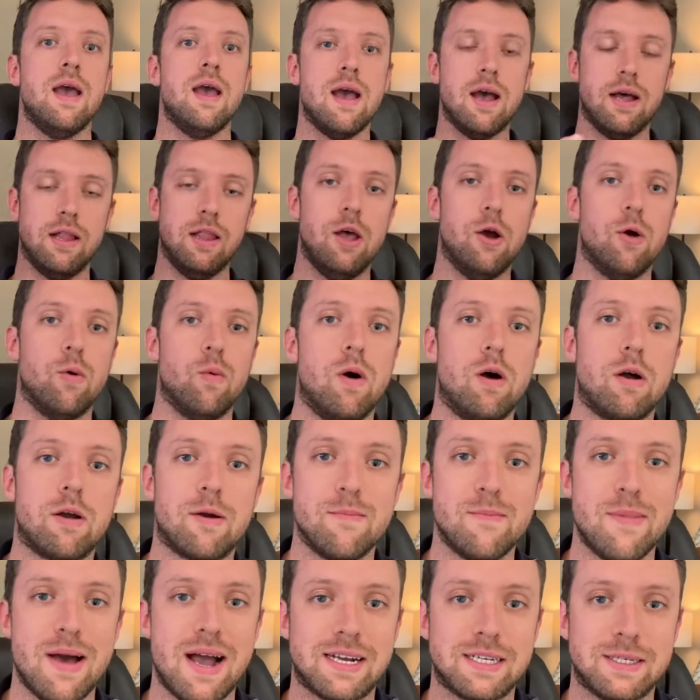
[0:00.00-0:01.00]
Hello, welcome
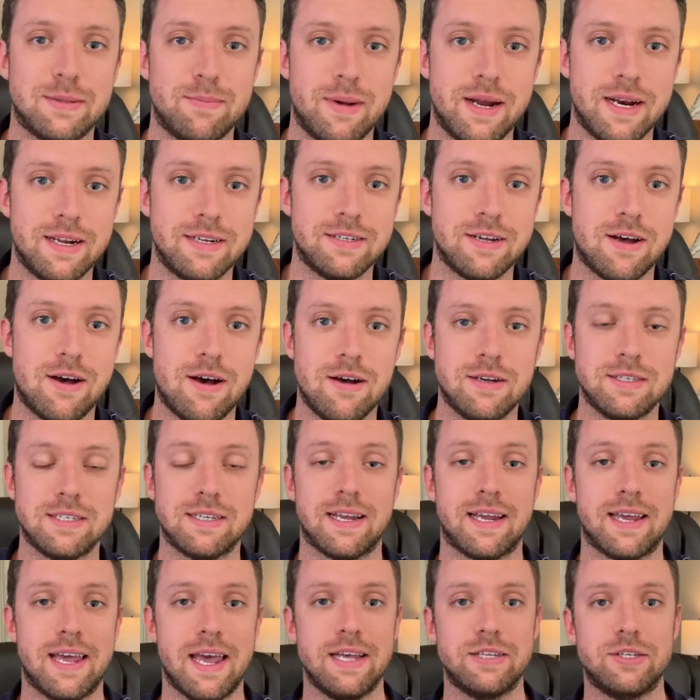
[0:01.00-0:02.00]
back to Money Talks. In
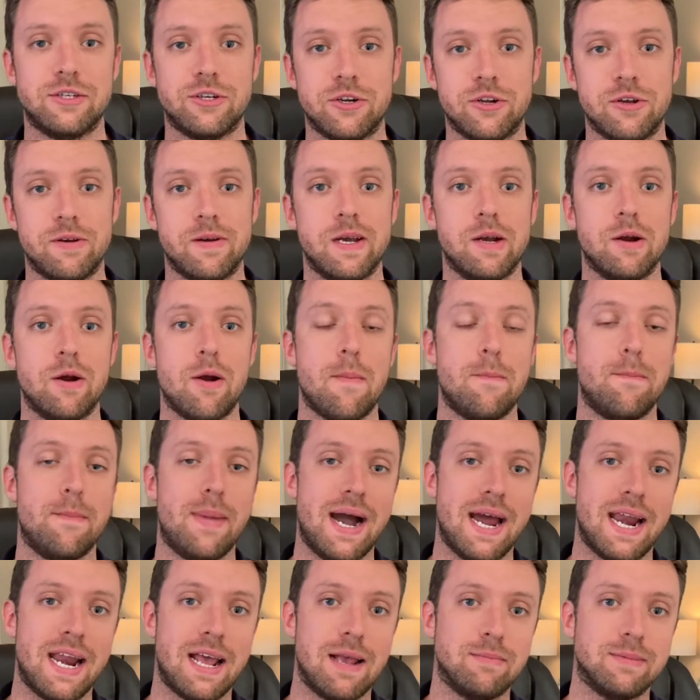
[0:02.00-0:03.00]
case you're new here, my
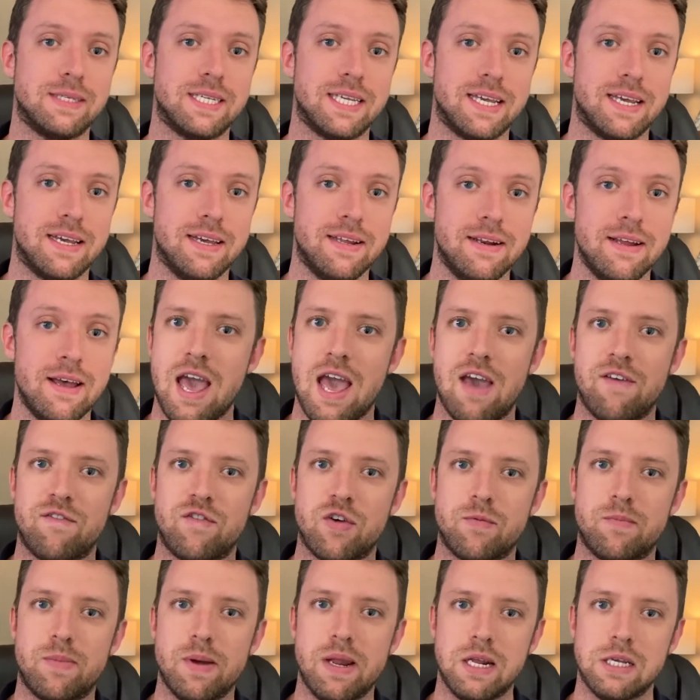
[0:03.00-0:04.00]
name's Ian. If
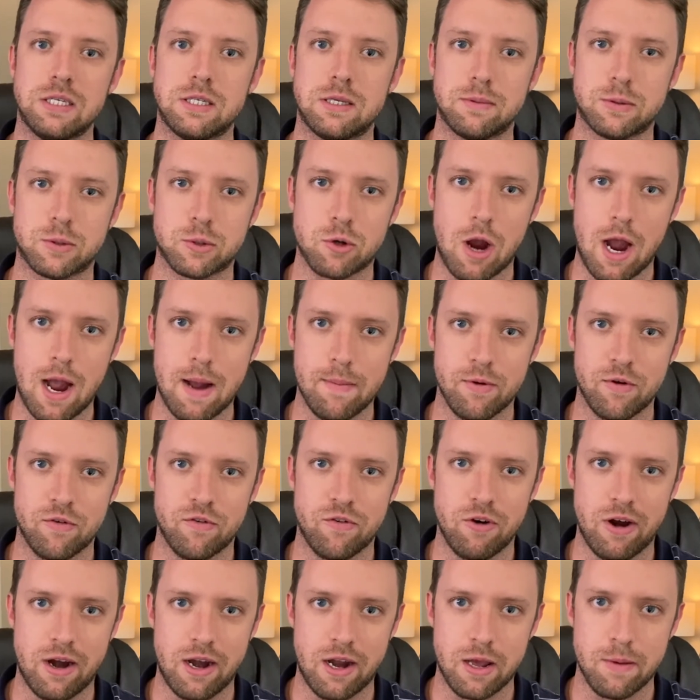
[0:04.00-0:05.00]
you've been a subscriber
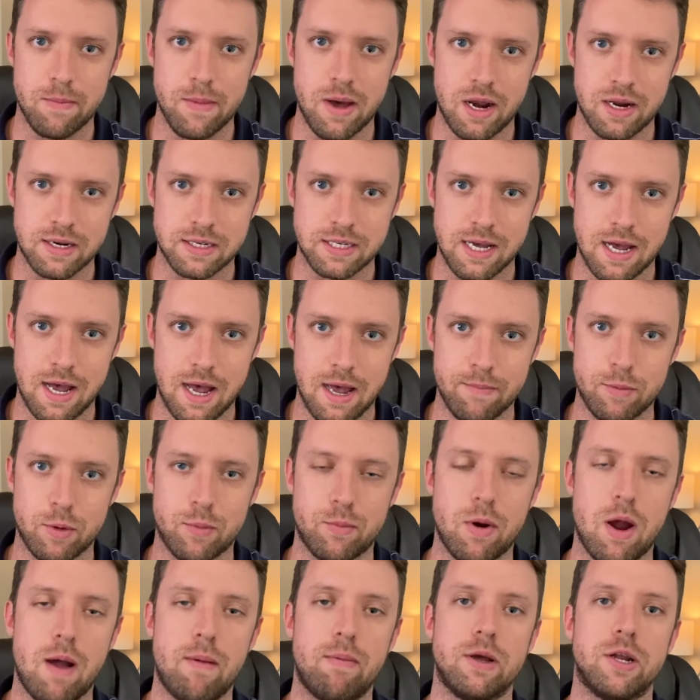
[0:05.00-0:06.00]
for any amount of time, you
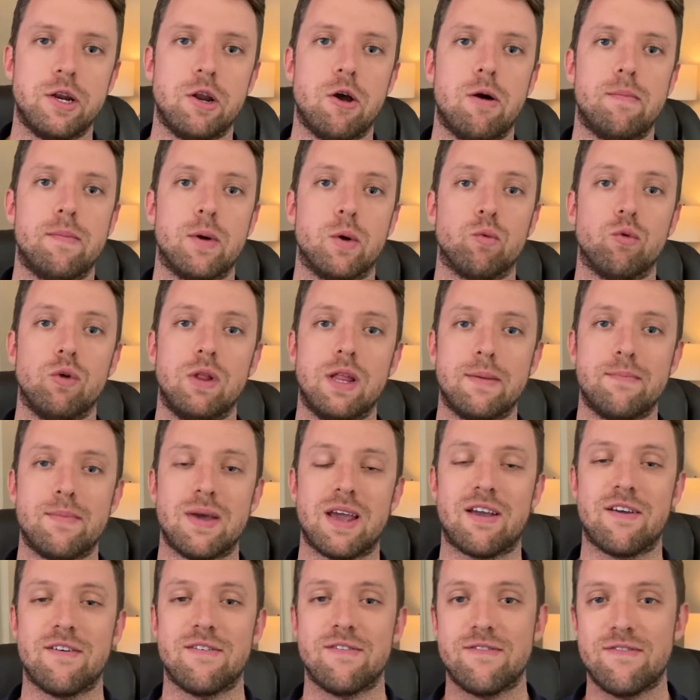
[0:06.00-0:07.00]
probably know I'm a really
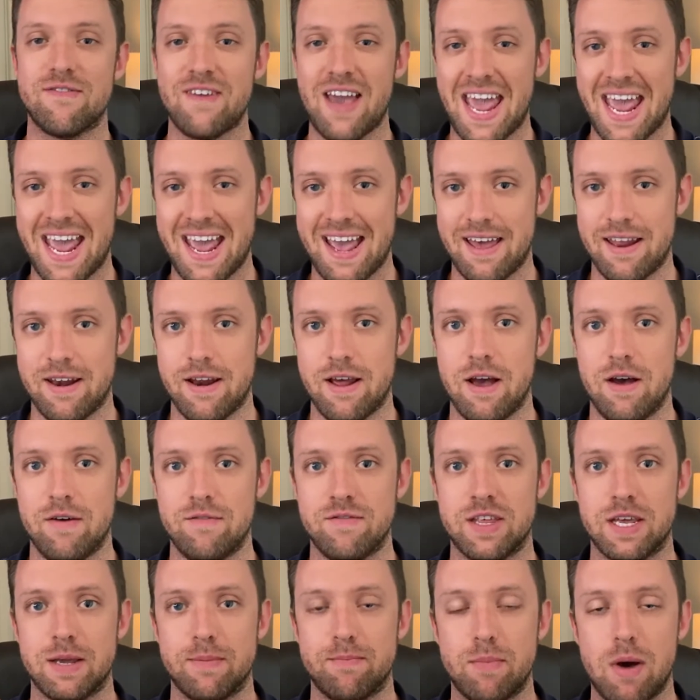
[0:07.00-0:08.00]
big fan of
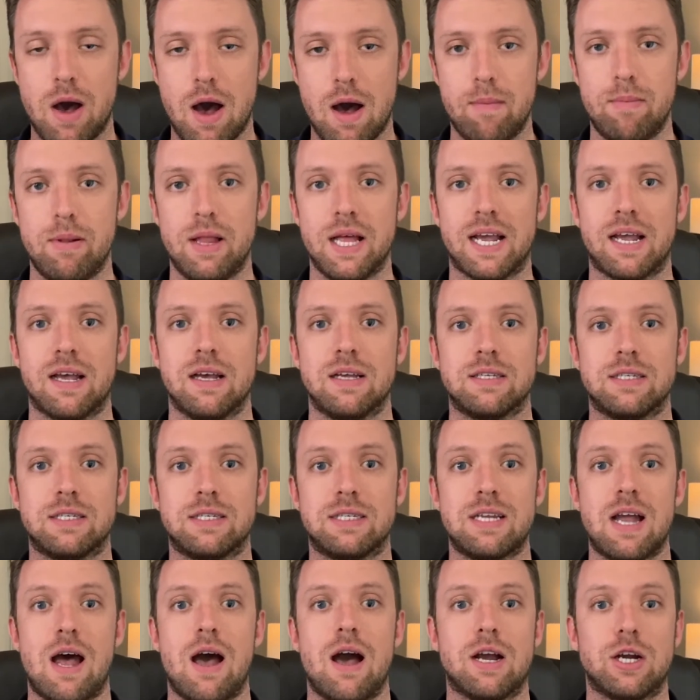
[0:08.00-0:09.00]
the Public
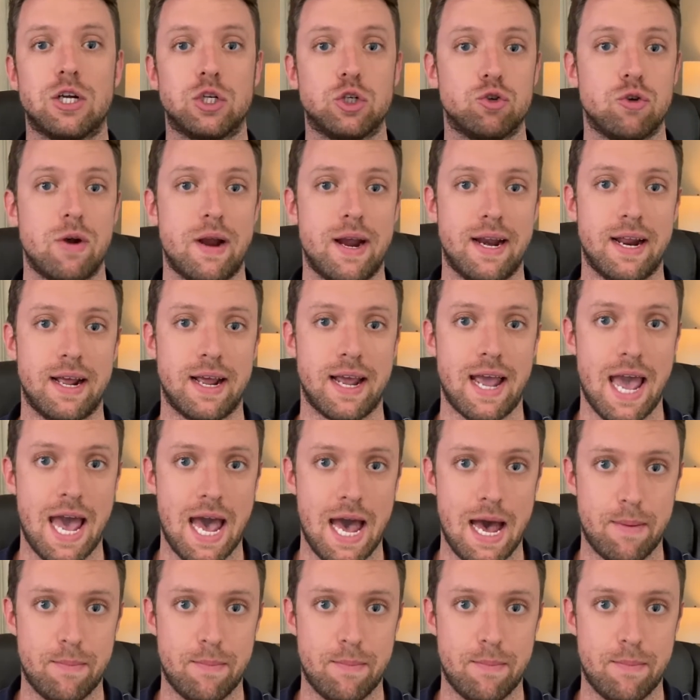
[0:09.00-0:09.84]
Stock Trading app.